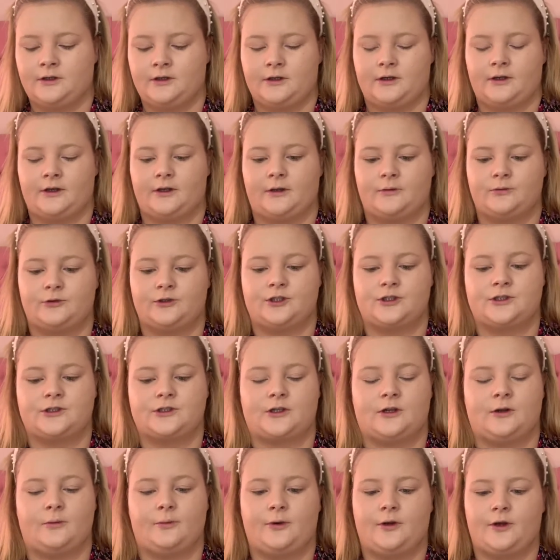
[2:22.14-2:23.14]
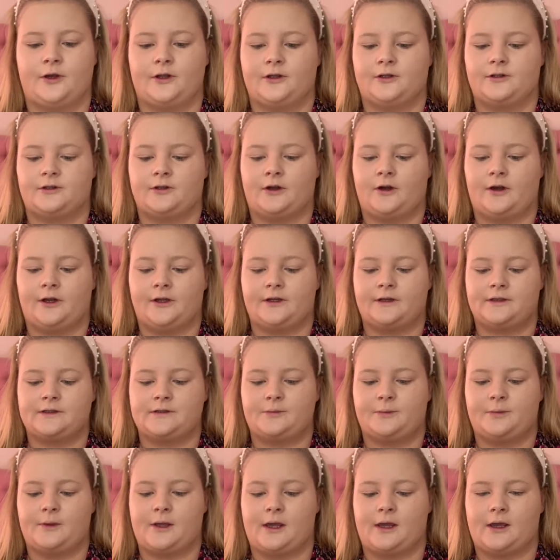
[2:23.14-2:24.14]
I'm just going to put the tiniest
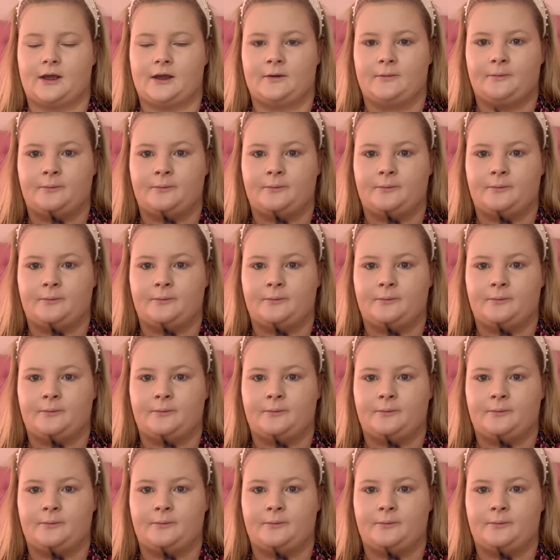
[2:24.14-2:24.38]
bit